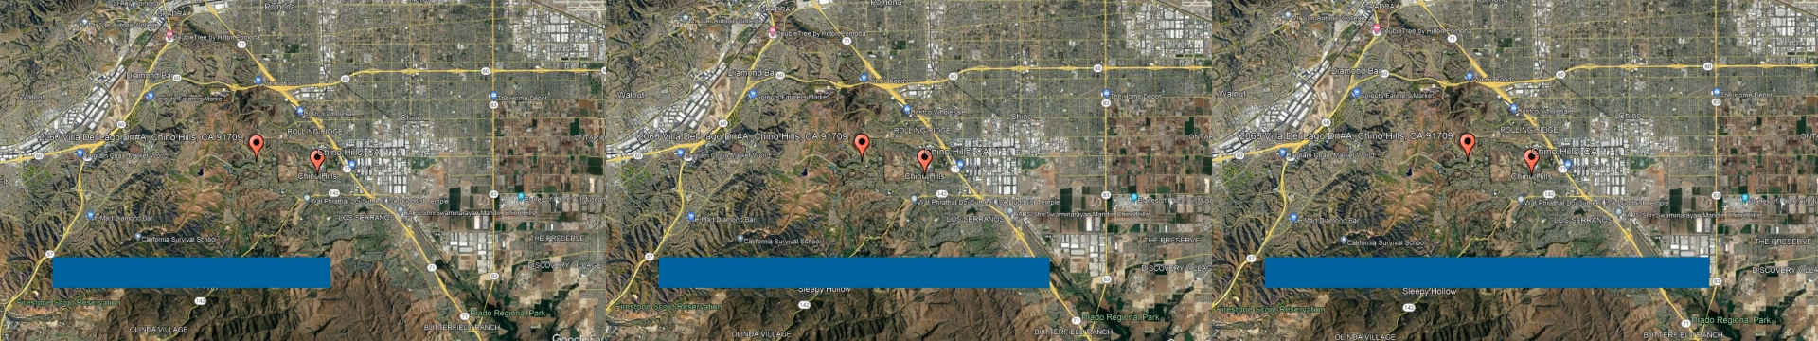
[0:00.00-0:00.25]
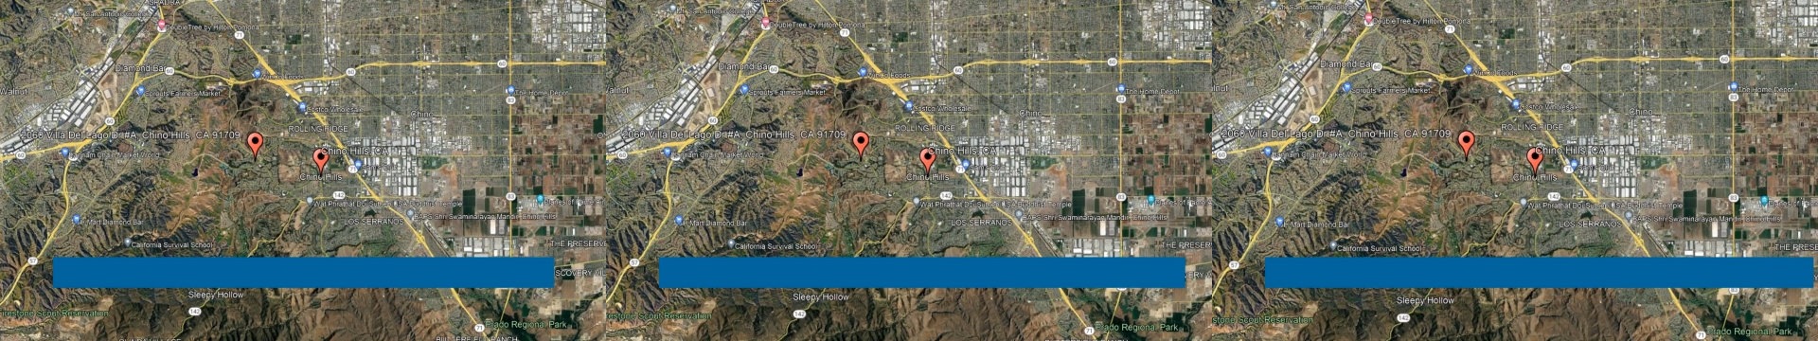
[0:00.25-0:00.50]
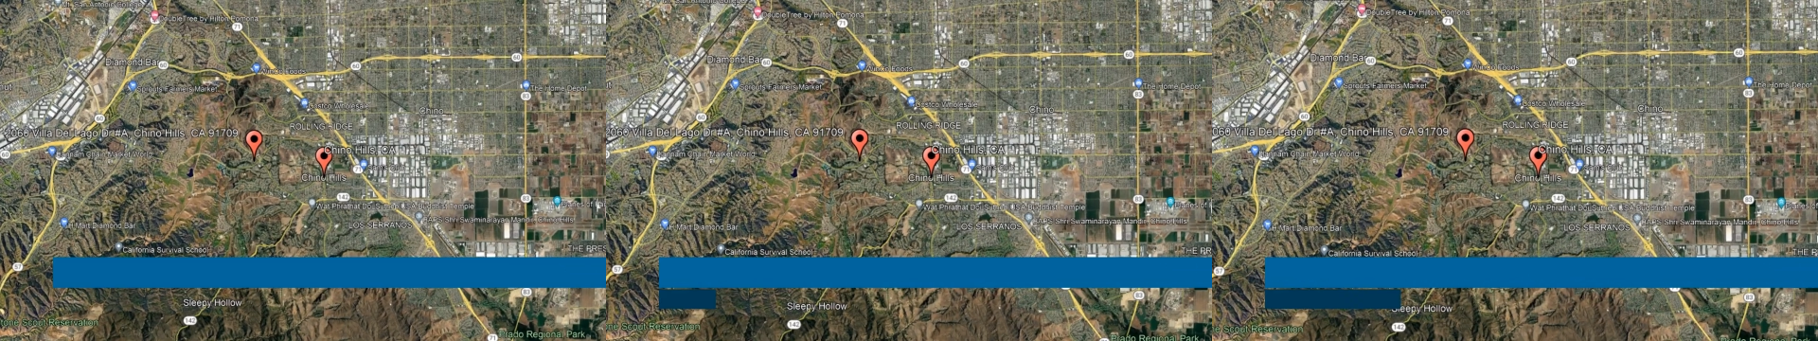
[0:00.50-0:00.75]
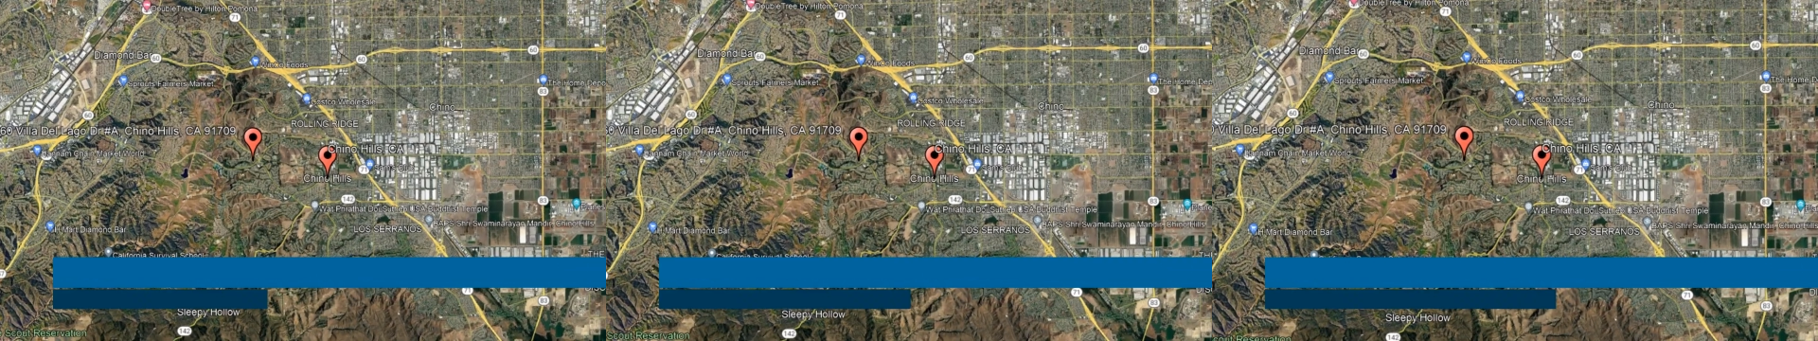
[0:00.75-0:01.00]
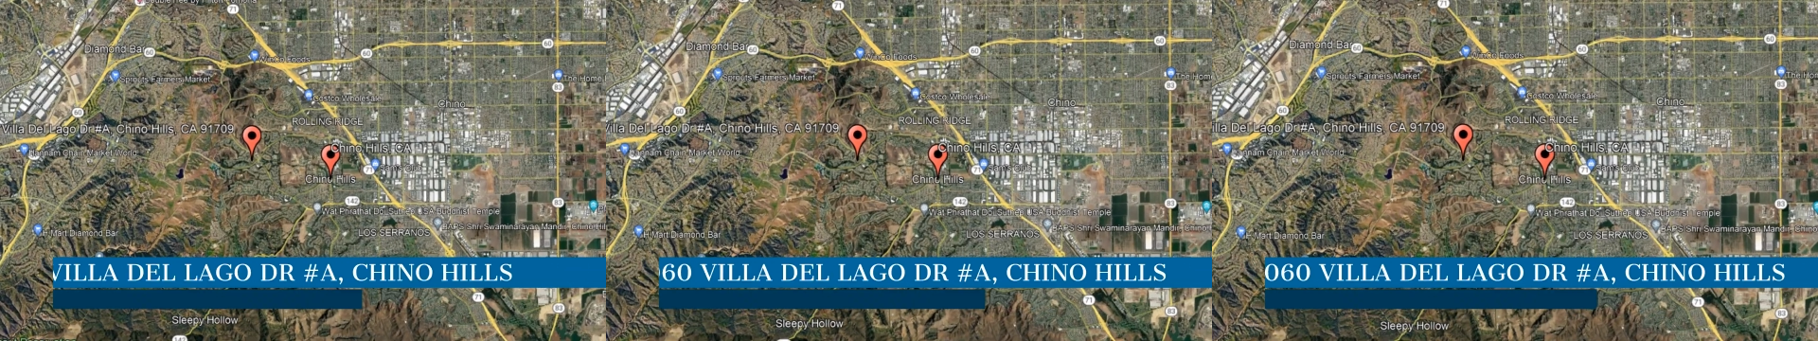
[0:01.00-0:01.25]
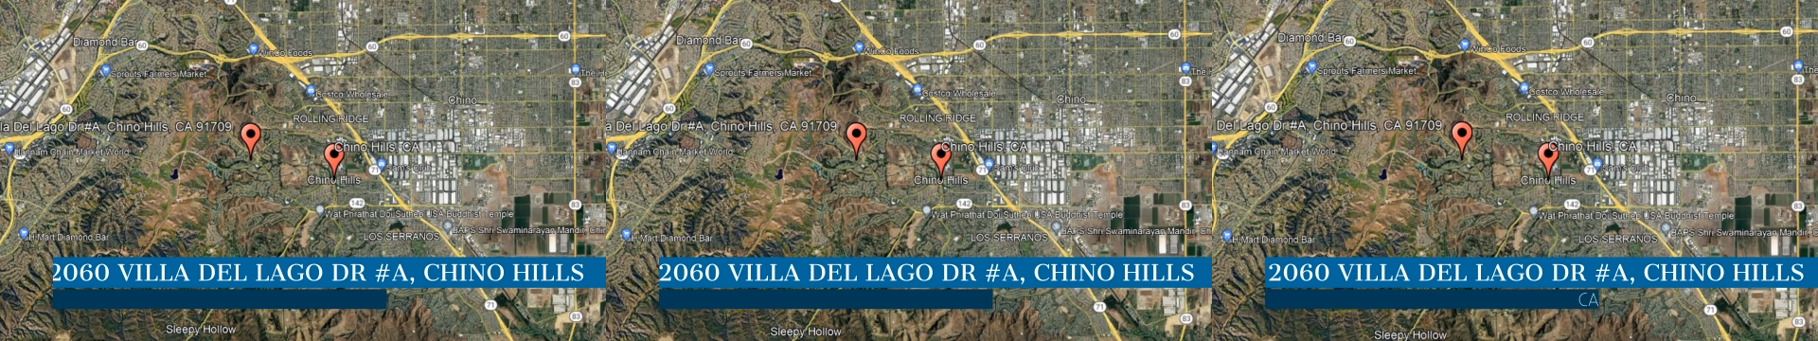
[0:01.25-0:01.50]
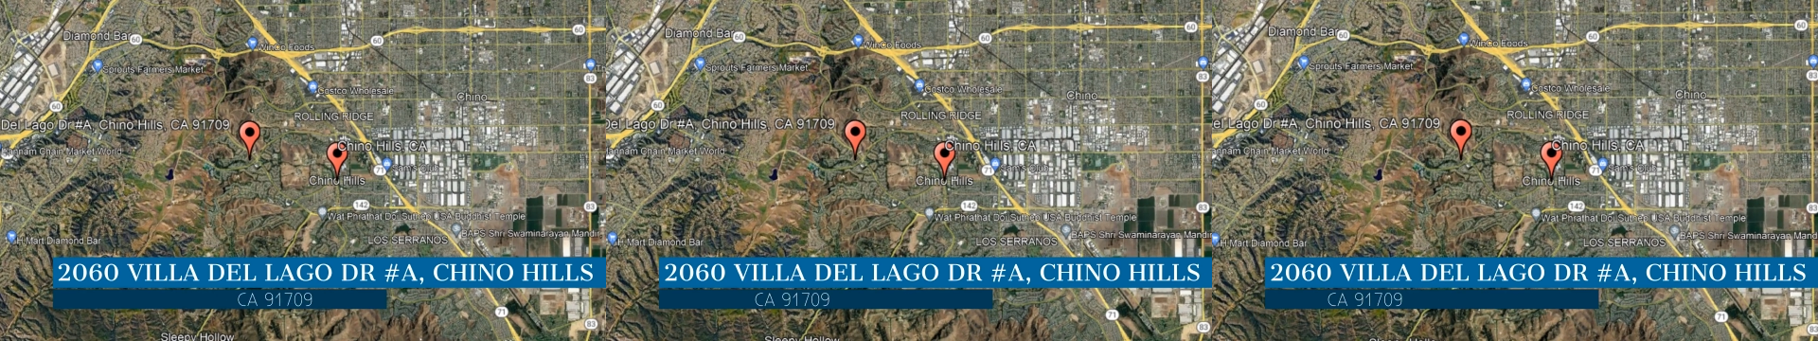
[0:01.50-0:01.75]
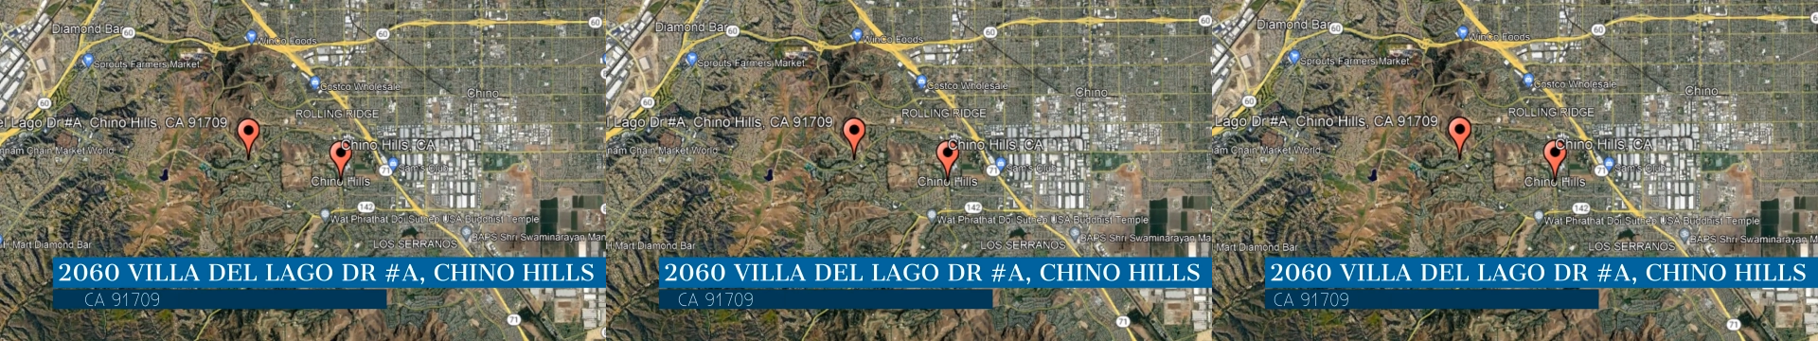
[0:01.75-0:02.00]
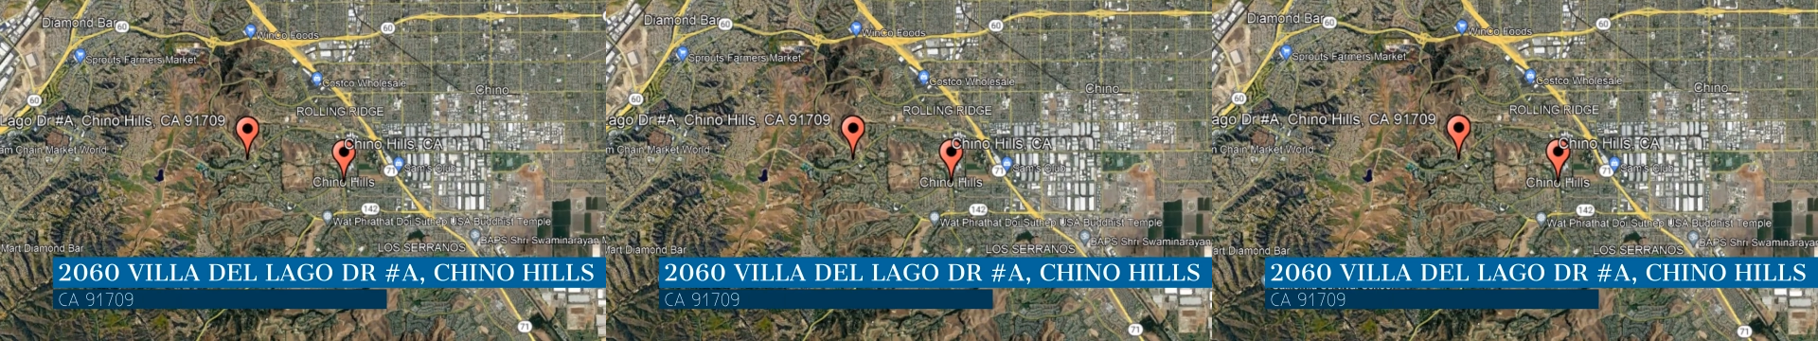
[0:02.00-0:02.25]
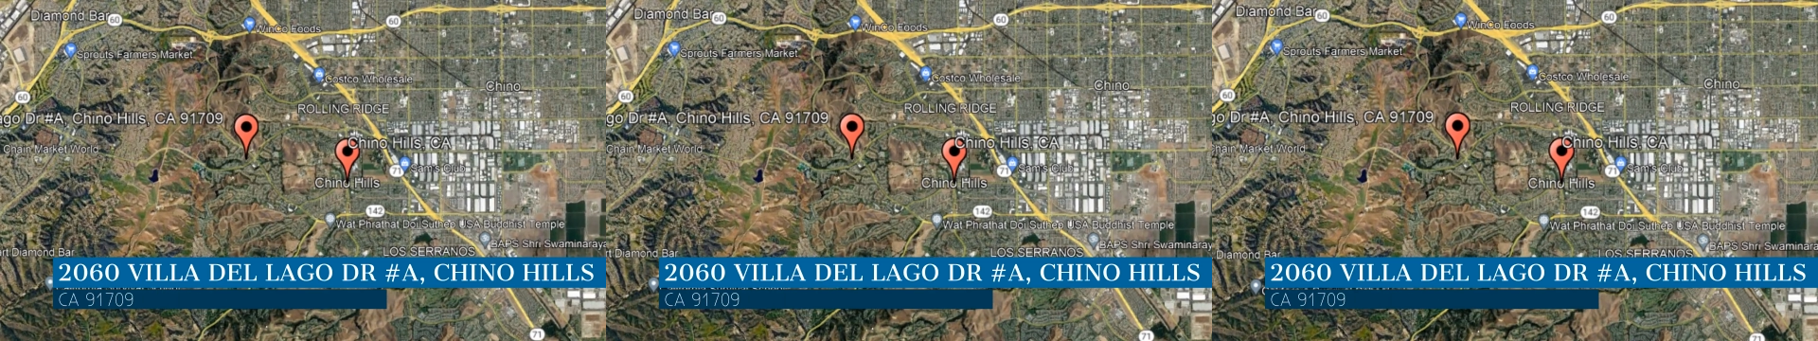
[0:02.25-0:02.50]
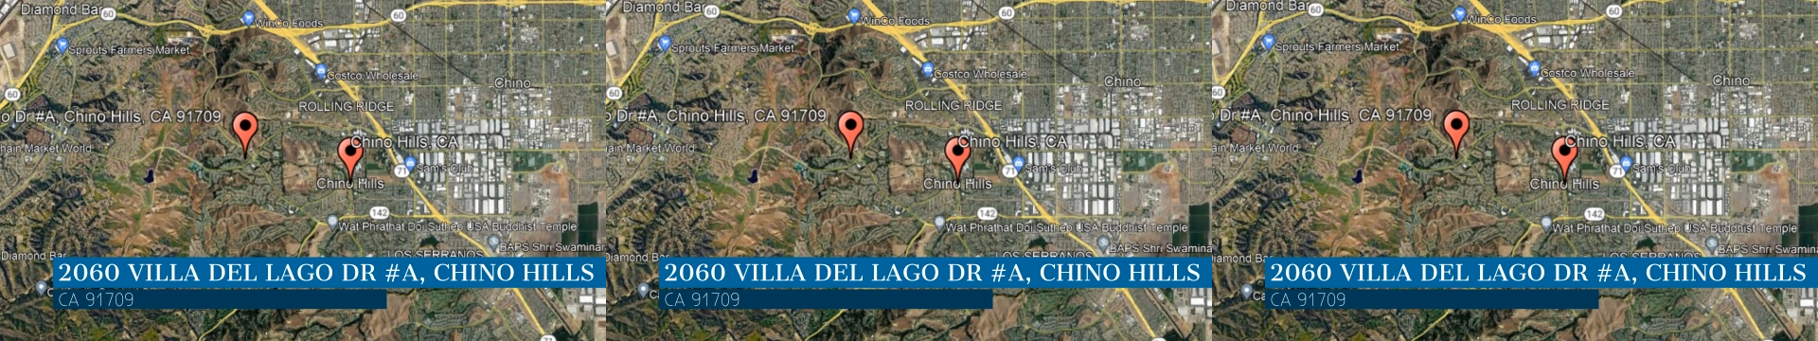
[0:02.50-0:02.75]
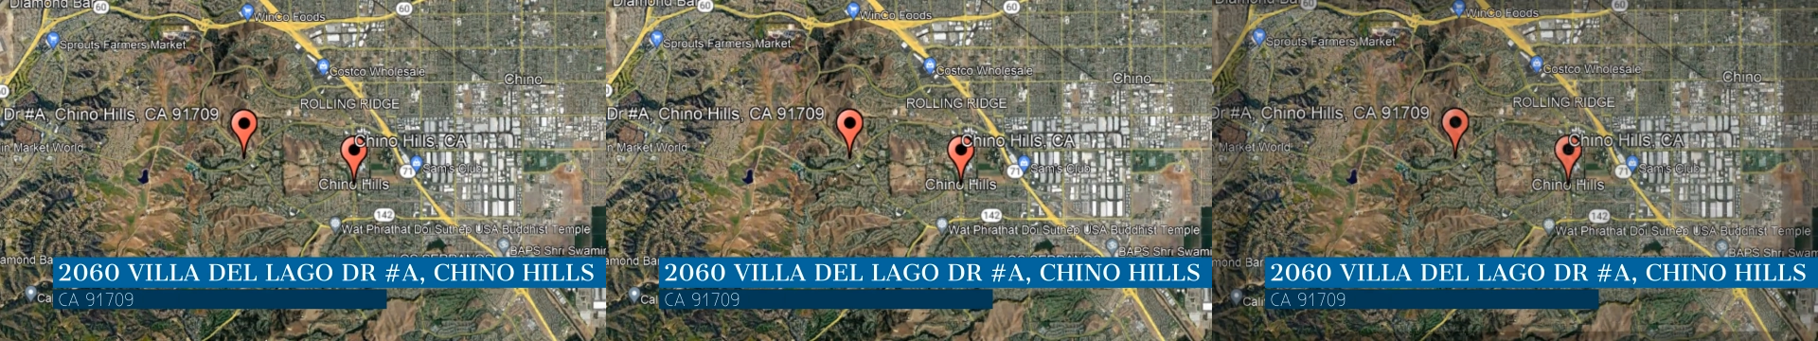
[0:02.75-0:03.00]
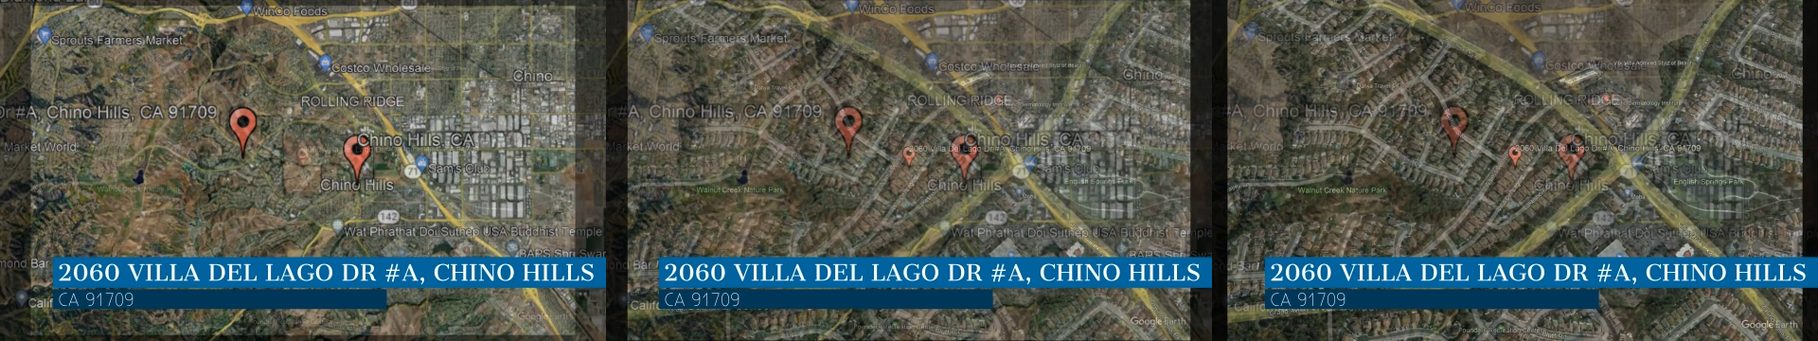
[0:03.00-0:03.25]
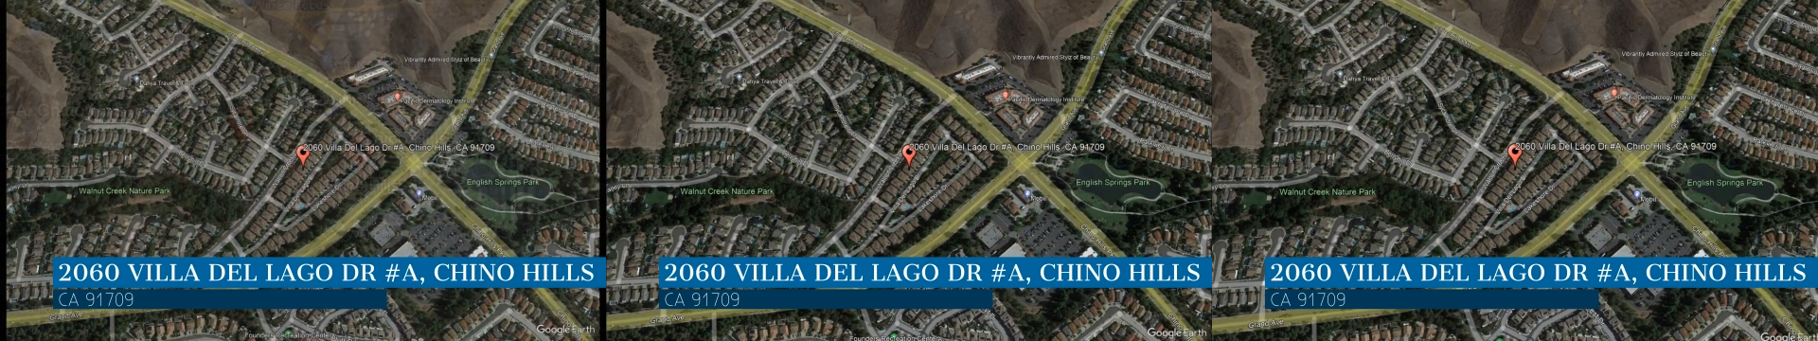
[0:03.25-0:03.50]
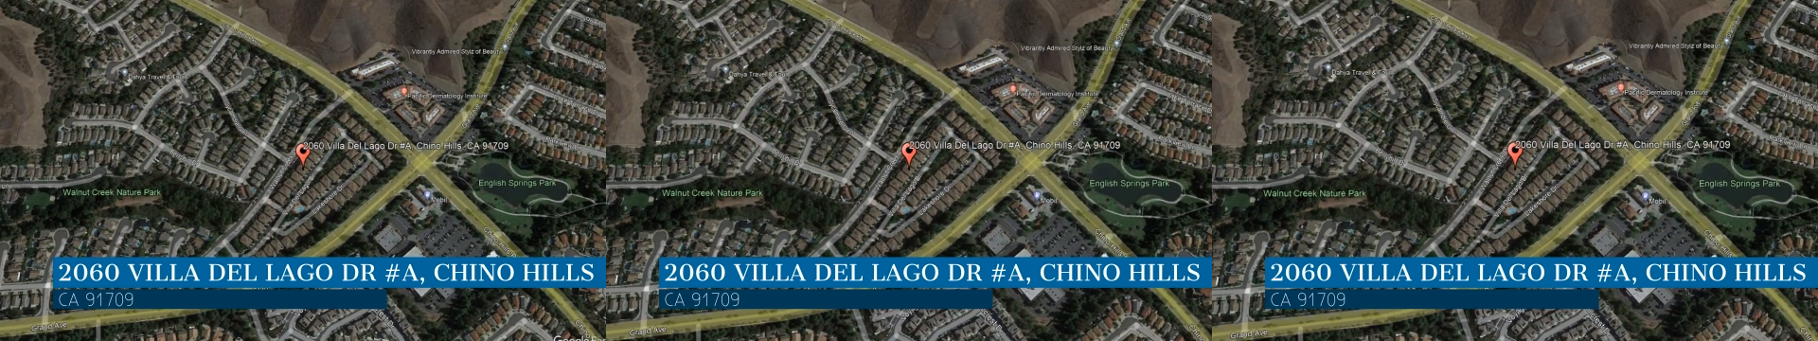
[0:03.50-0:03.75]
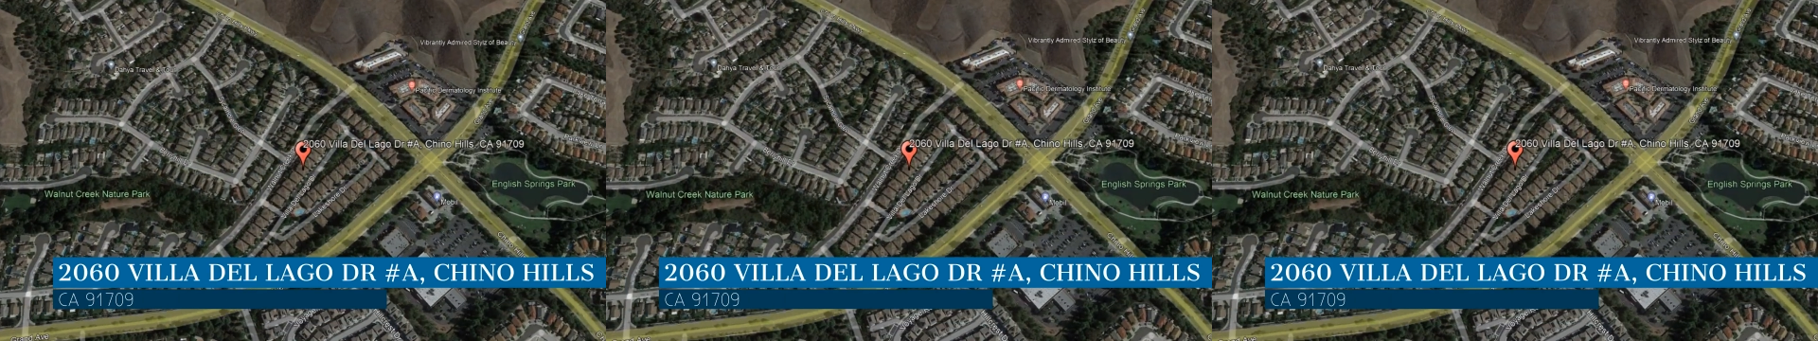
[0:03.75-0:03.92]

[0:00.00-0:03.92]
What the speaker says: Nobody's mouth can be seen.